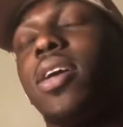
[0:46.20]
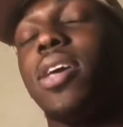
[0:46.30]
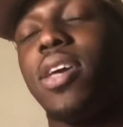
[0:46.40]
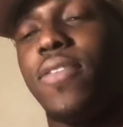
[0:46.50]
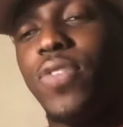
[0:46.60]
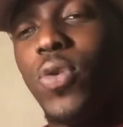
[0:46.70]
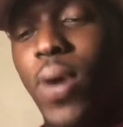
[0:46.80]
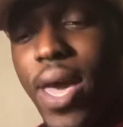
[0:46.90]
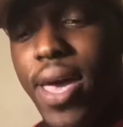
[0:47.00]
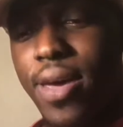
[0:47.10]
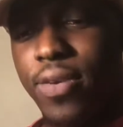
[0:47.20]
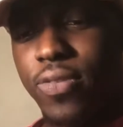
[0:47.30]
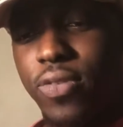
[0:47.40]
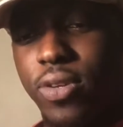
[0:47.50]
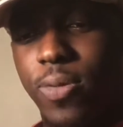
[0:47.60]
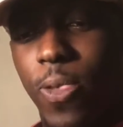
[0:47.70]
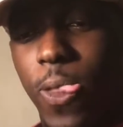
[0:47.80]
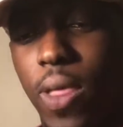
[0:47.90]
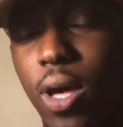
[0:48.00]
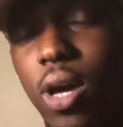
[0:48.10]
if you have
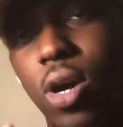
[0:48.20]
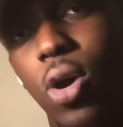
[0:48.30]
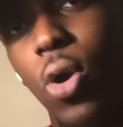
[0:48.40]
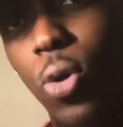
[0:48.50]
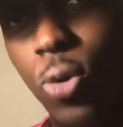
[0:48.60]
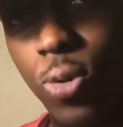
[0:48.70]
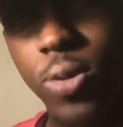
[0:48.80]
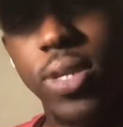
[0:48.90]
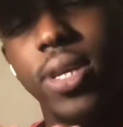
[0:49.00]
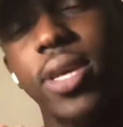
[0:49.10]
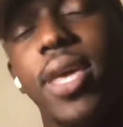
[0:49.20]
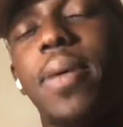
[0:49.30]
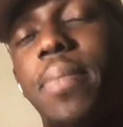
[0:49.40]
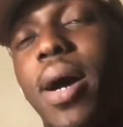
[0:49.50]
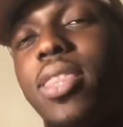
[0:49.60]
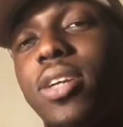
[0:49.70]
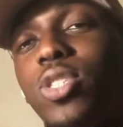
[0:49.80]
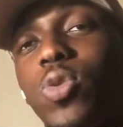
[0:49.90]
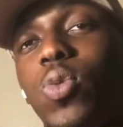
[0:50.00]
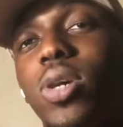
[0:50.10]
a goal in mind that
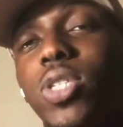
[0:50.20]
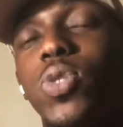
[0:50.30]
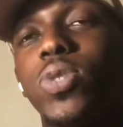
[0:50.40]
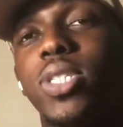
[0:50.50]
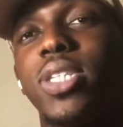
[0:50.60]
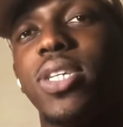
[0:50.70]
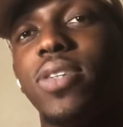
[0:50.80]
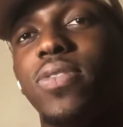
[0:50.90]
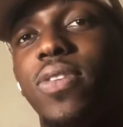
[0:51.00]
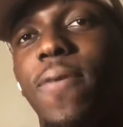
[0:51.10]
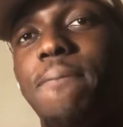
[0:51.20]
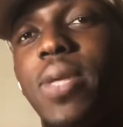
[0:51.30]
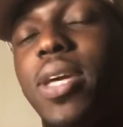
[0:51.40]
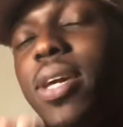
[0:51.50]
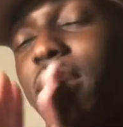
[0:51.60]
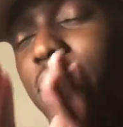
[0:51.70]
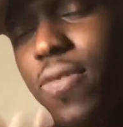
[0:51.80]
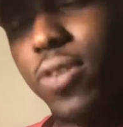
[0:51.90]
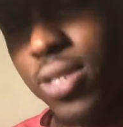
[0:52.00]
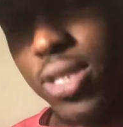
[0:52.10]
you want to achieve, give
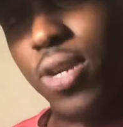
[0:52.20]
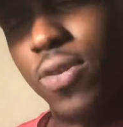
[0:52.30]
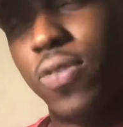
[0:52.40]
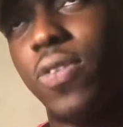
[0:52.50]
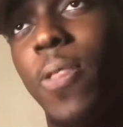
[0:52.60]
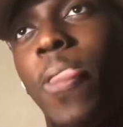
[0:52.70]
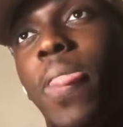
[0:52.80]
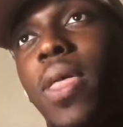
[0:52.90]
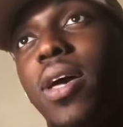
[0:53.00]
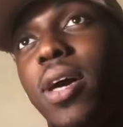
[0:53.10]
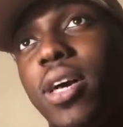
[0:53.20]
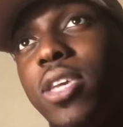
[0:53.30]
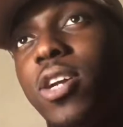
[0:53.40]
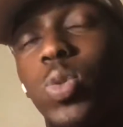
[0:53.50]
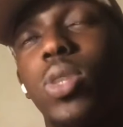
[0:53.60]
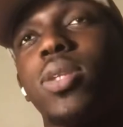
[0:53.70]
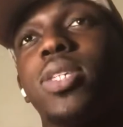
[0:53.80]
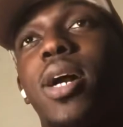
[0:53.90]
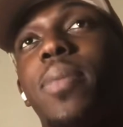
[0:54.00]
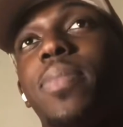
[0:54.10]
yourself a year's worth of
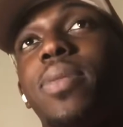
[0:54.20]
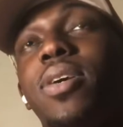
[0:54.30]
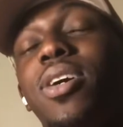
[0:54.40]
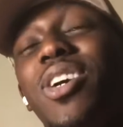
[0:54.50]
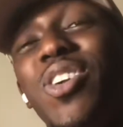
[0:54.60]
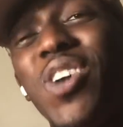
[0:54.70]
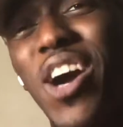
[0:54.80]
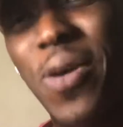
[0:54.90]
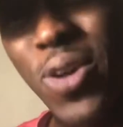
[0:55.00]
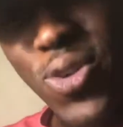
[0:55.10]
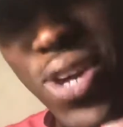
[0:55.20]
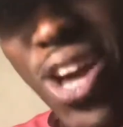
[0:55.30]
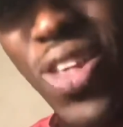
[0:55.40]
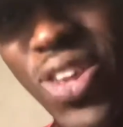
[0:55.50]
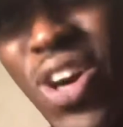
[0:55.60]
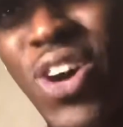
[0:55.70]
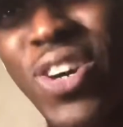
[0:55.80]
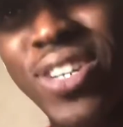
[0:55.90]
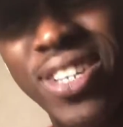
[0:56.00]
time. You know how long